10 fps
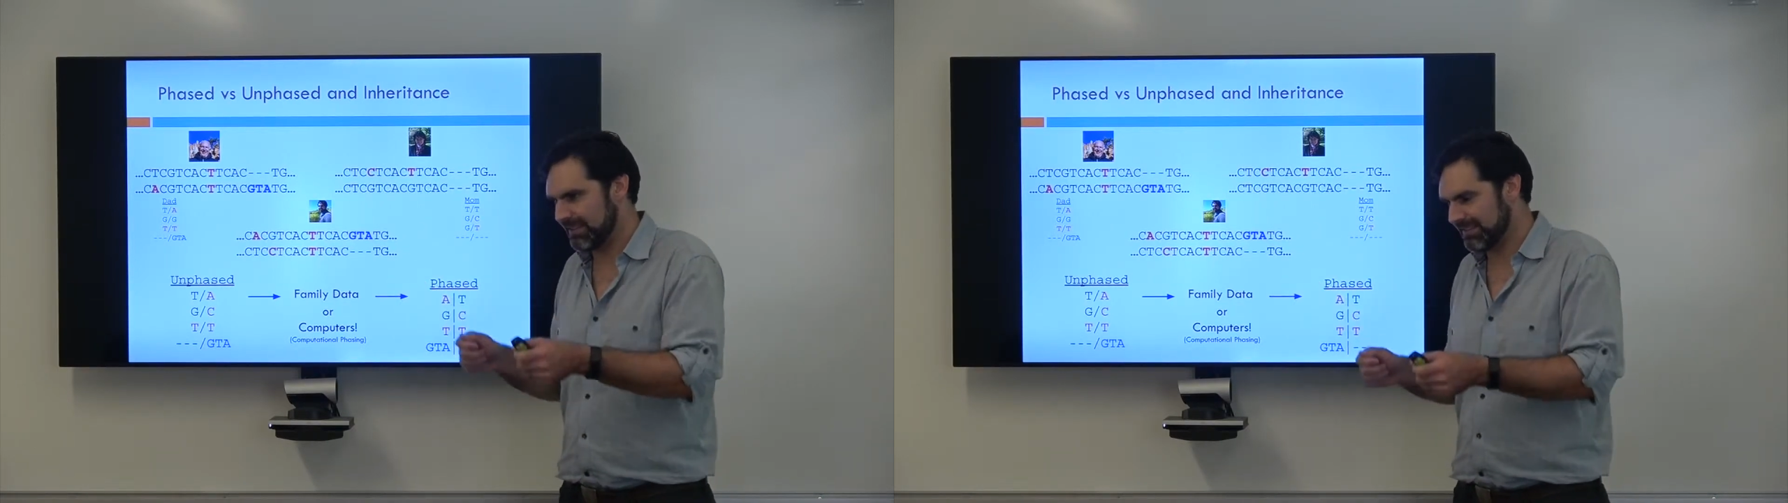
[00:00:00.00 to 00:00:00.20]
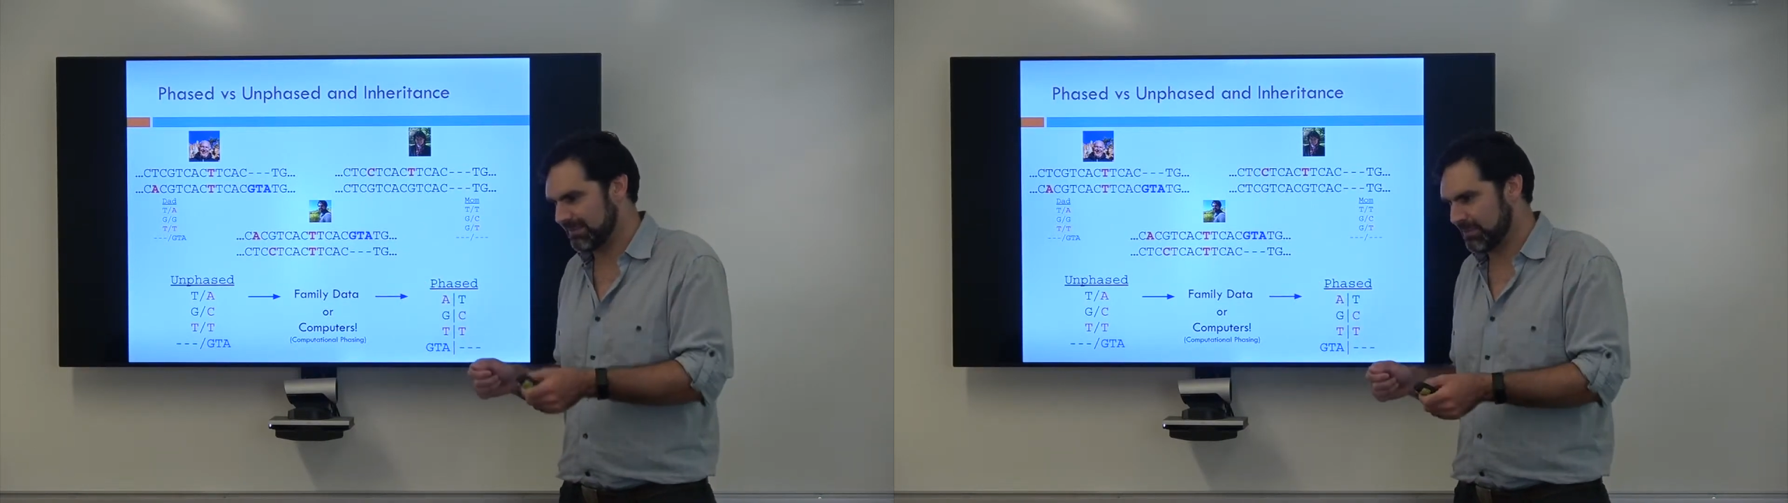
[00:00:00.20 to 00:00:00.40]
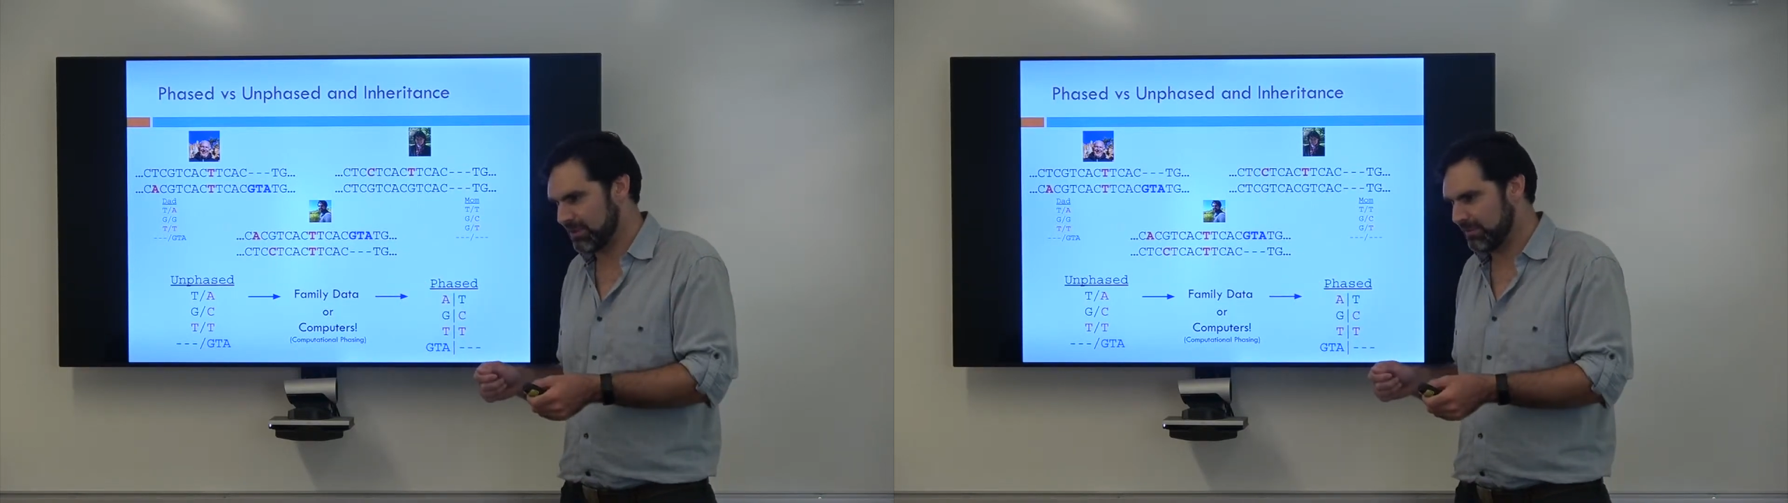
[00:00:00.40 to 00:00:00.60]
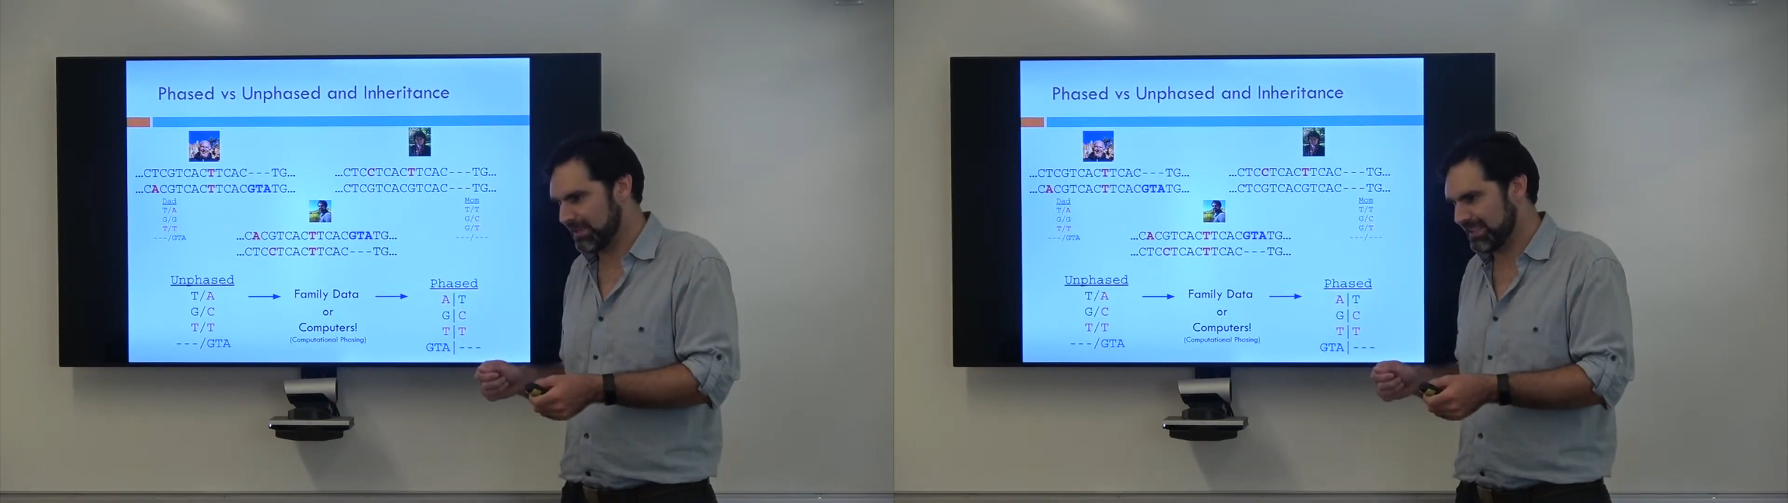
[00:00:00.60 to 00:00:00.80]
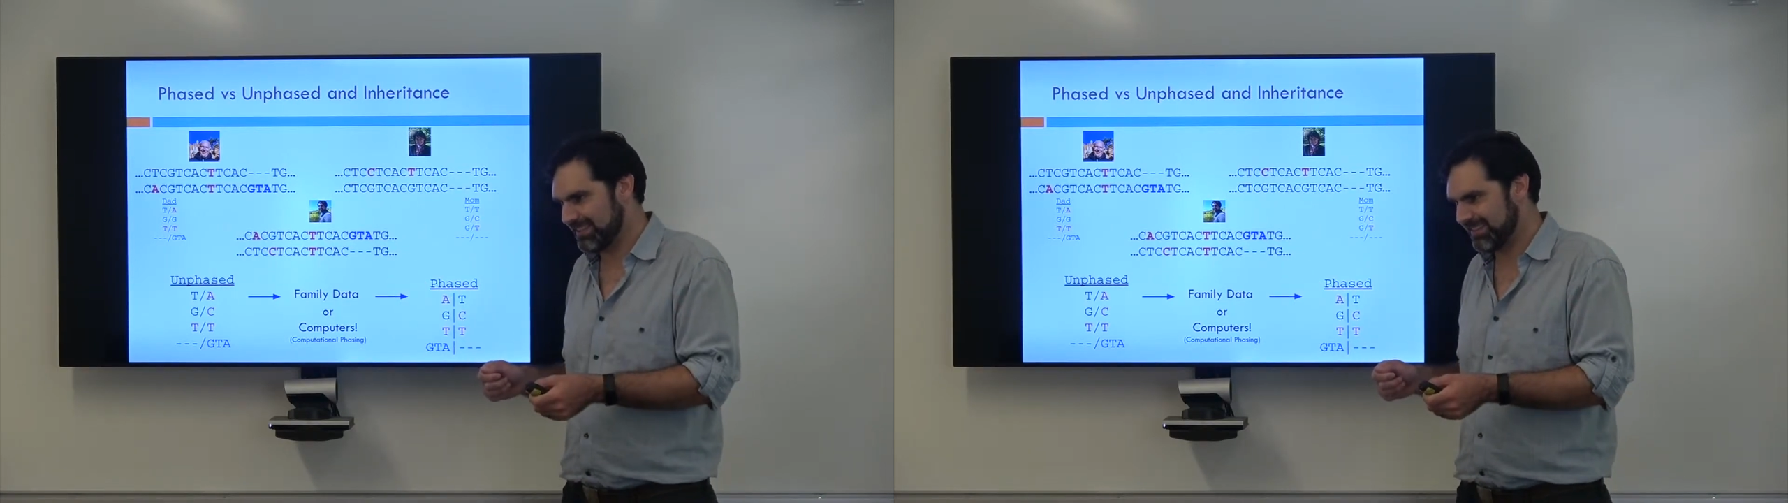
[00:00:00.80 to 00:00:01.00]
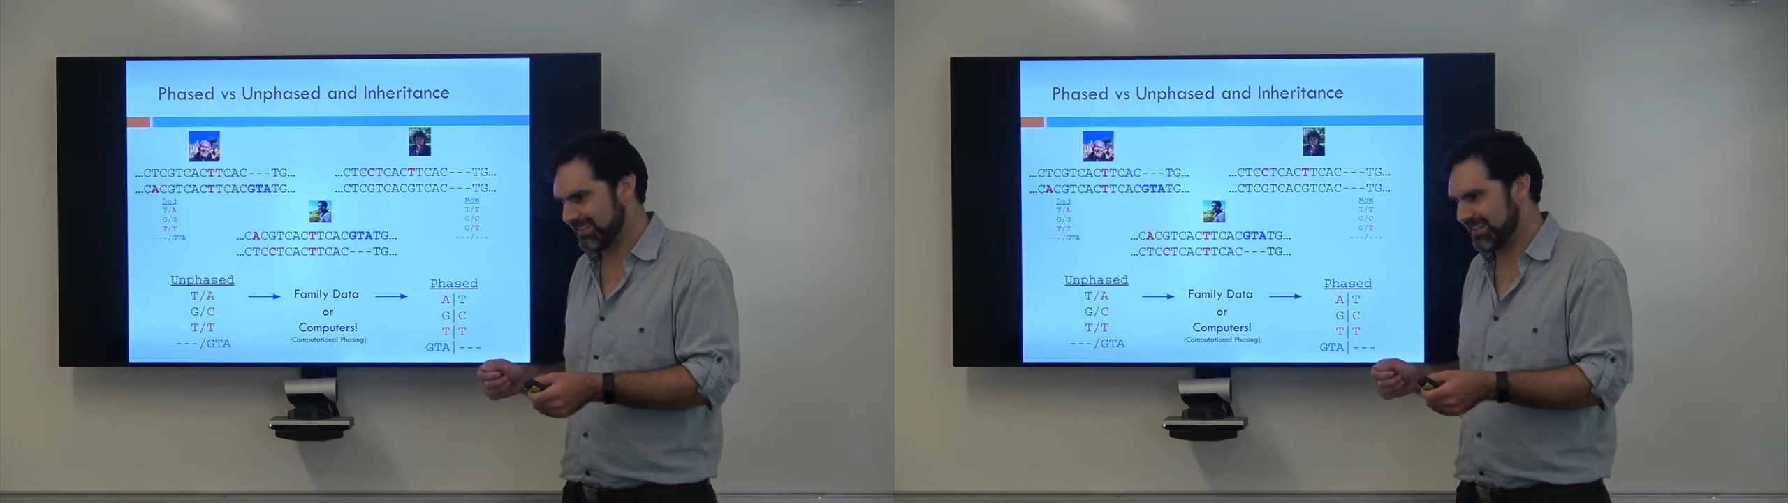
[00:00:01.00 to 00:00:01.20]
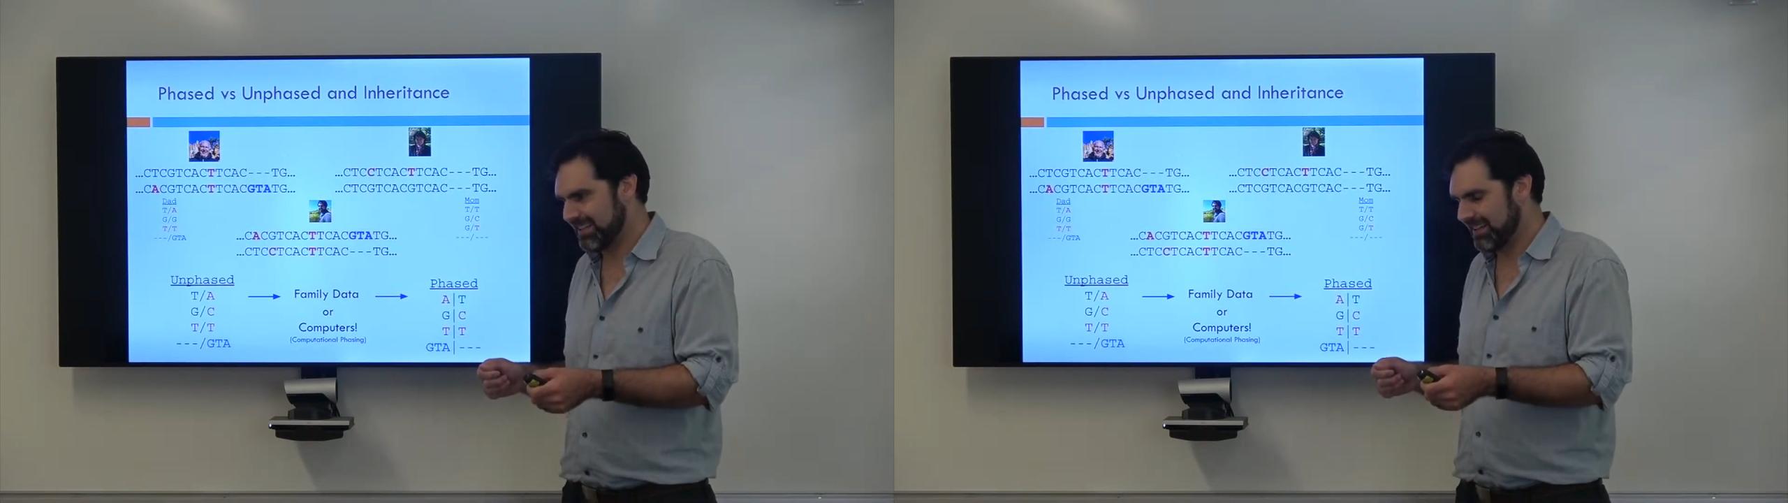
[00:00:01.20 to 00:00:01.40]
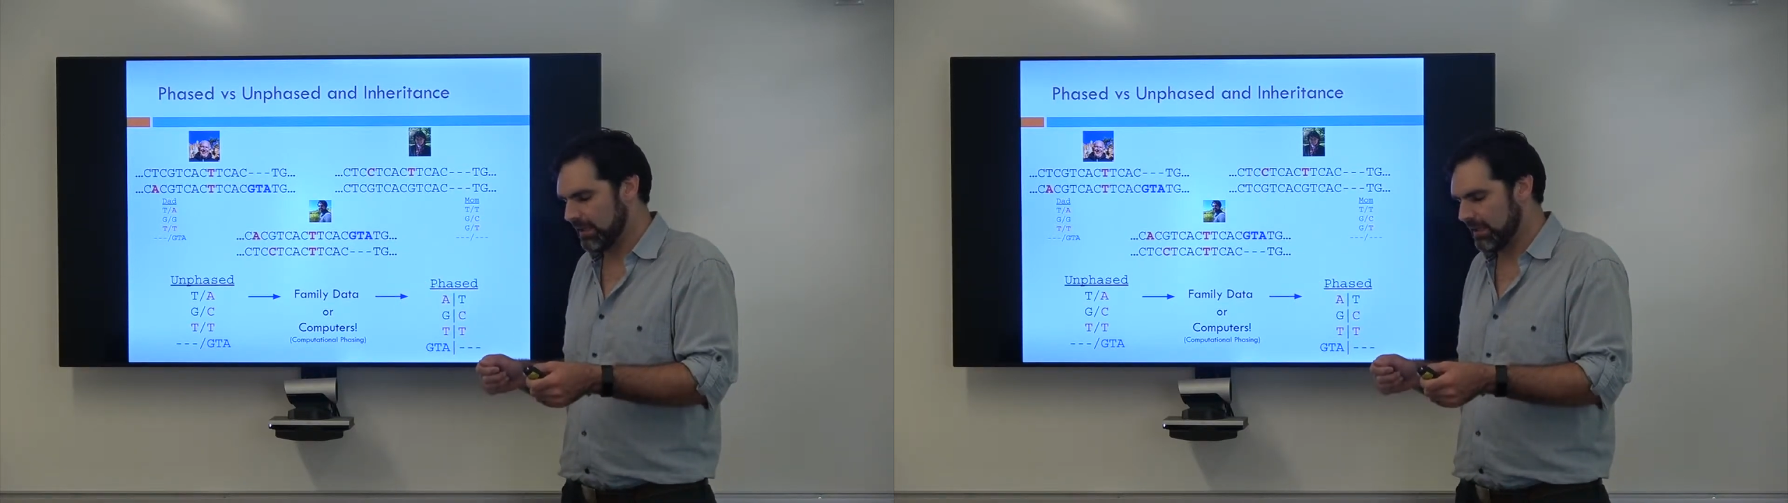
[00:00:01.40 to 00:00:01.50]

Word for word: small bits,